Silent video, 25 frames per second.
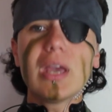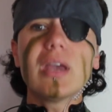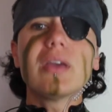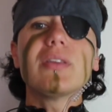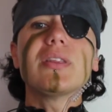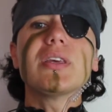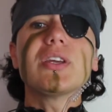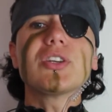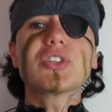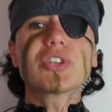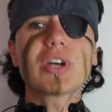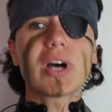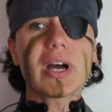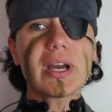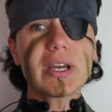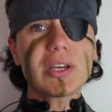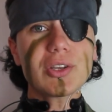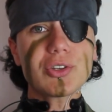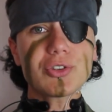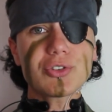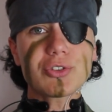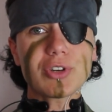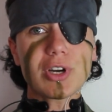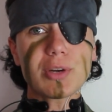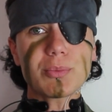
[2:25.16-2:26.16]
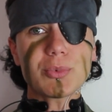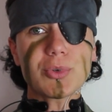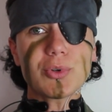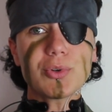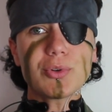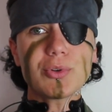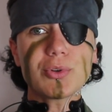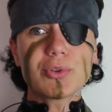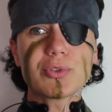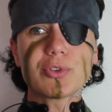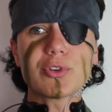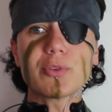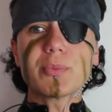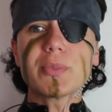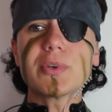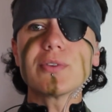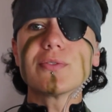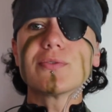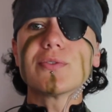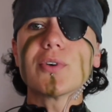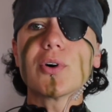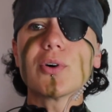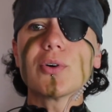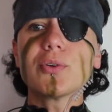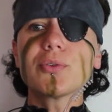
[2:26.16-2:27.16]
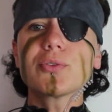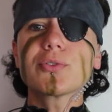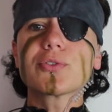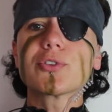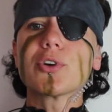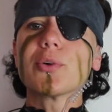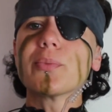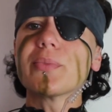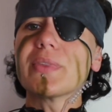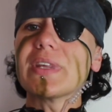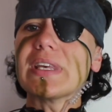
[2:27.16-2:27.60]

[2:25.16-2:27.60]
The tiger stripe uniform evolved from